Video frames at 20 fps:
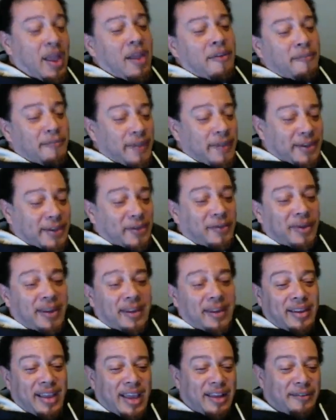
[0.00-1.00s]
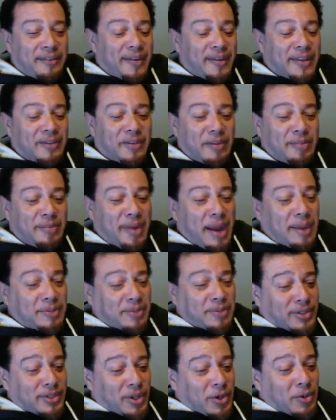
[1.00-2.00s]
Victory, yeah, the Victory
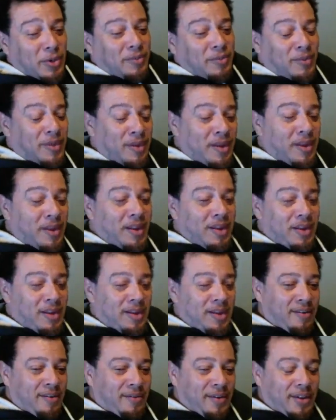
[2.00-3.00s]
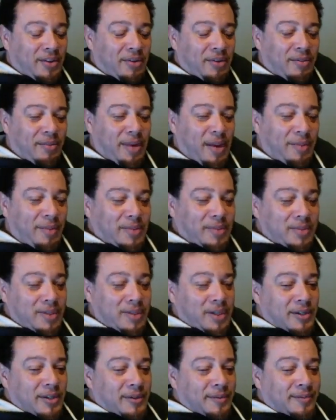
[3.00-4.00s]
pipes are dope. Victory pipe is
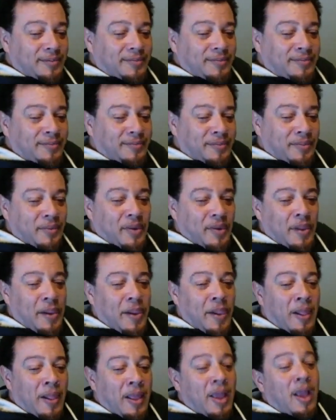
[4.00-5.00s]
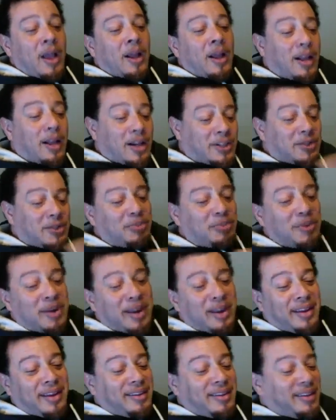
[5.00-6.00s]
good. Clutch
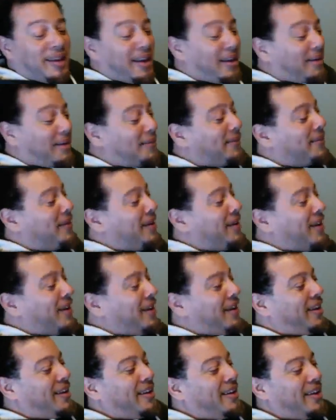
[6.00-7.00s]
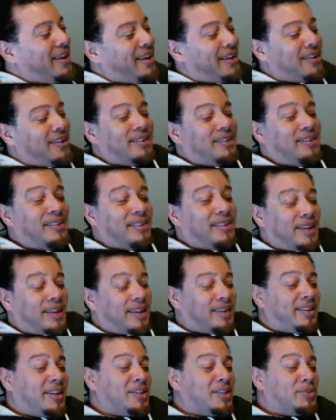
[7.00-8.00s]
spring, yeah. That
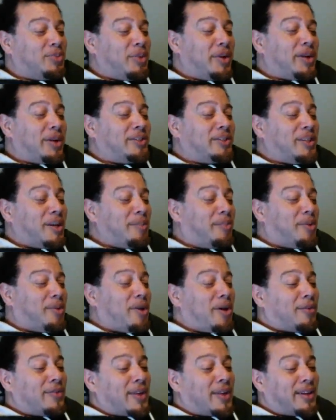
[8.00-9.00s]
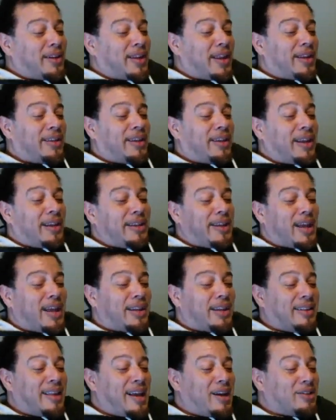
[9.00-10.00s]
clutch spring and jump off that
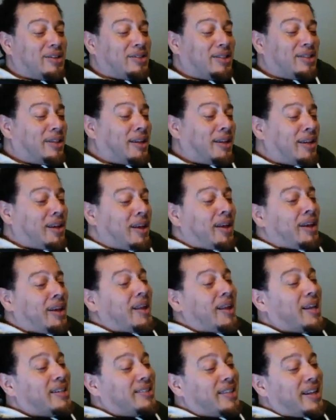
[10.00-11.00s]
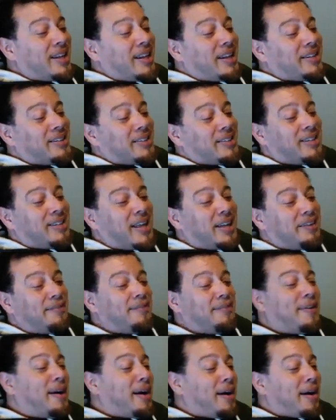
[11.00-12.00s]
9,000. They say that there's
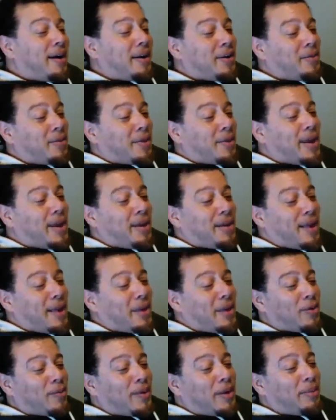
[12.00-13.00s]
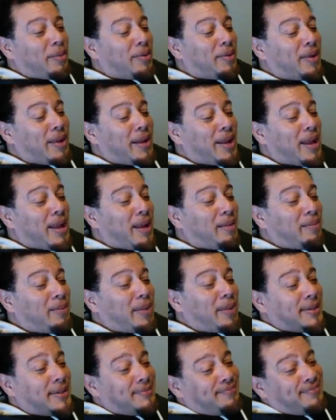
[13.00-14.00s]
9,500 one. I don't really believe that,
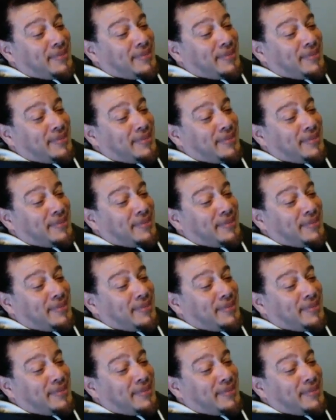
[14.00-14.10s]
but